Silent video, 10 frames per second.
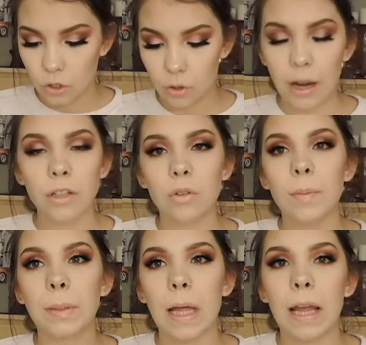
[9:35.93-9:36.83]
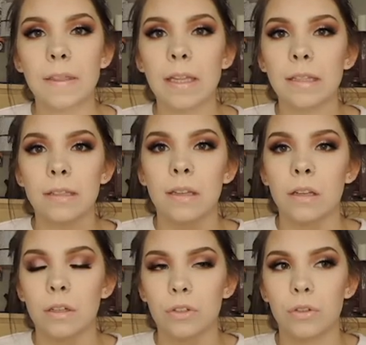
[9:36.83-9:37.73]
trying to apply these
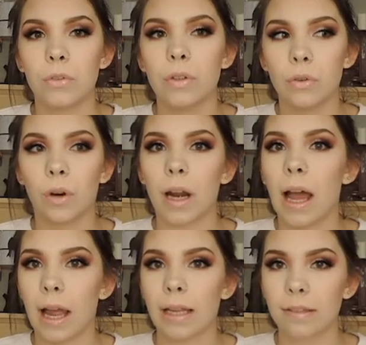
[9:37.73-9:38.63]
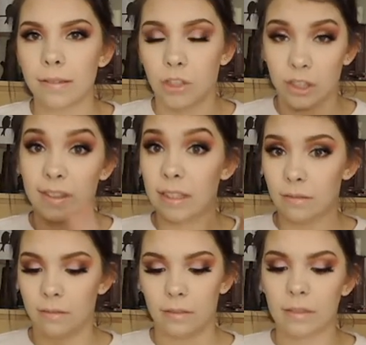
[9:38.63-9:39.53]
to your eyes, just
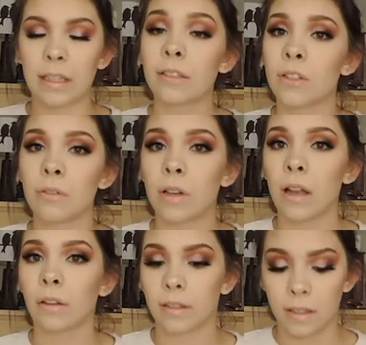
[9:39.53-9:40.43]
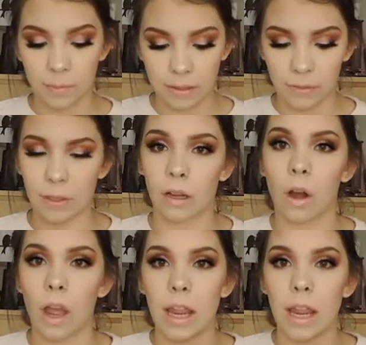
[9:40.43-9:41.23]
these two colors in specific,